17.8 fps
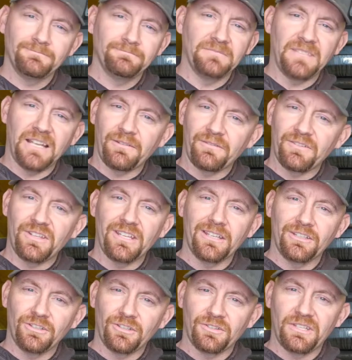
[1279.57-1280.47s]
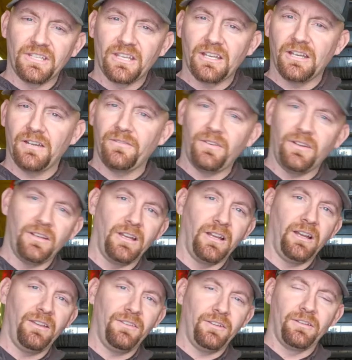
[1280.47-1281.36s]
Everything you could think of.
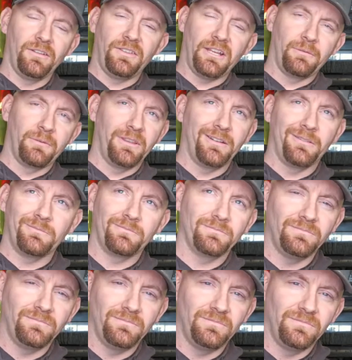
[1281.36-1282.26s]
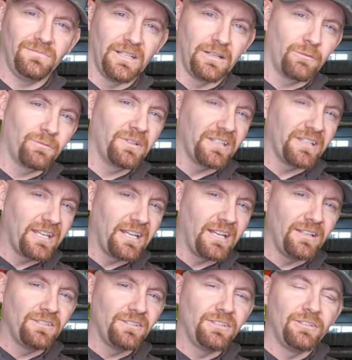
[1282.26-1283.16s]
The only thing I don't really get
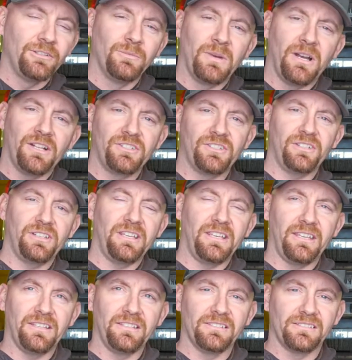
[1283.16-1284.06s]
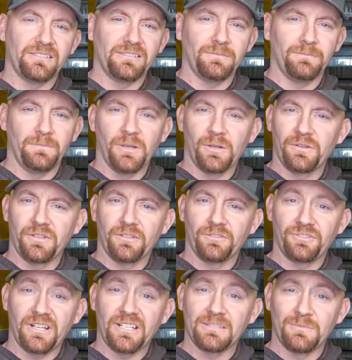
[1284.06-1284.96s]
into much is building
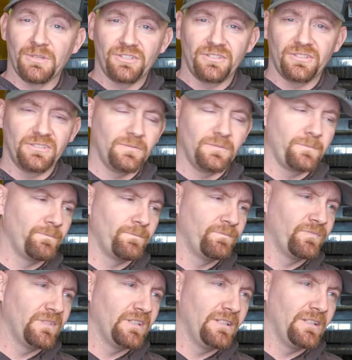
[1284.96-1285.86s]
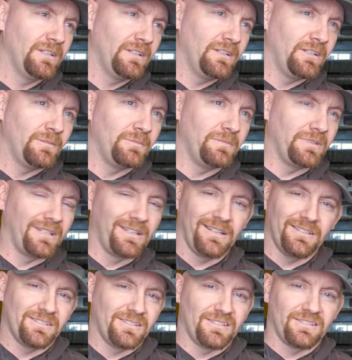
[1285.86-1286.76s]
transmissions
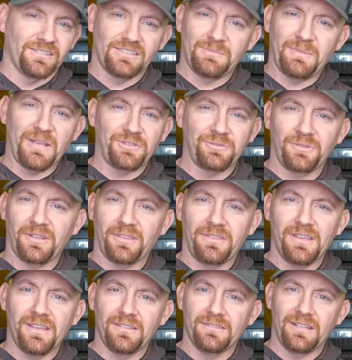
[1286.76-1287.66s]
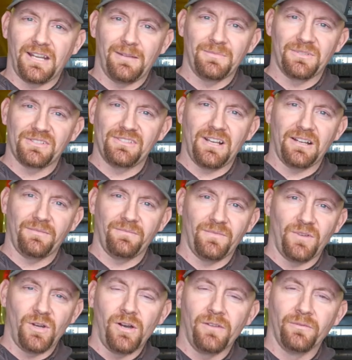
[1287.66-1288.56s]
because it's a specialty thing that I'm just not
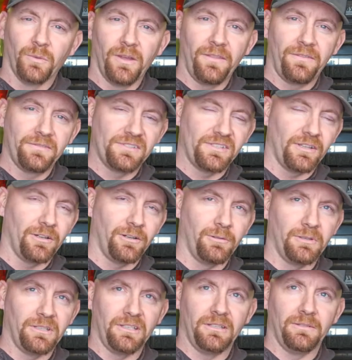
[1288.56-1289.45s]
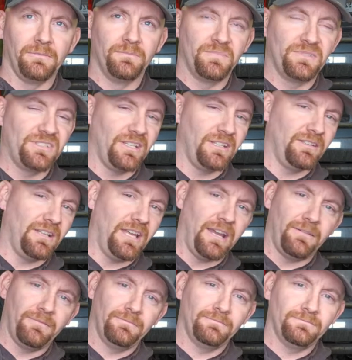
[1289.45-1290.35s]
involved with. So we send
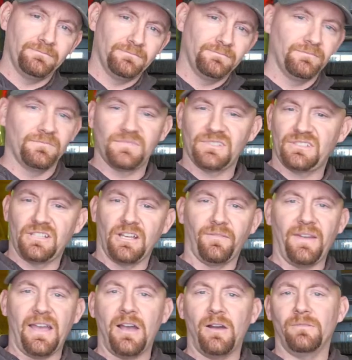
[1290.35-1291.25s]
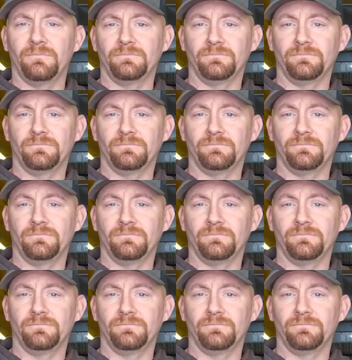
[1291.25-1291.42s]
that stuff out.